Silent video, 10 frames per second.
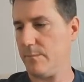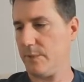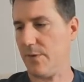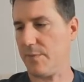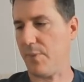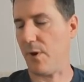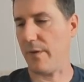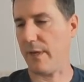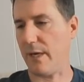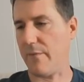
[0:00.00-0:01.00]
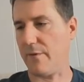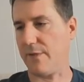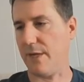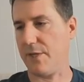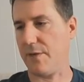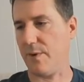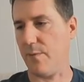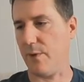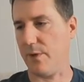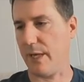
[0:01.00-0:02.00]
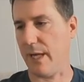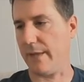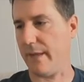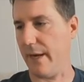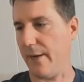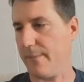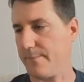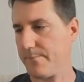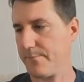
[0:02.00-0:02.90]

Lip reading: so that was part of the conversation we were looking at there.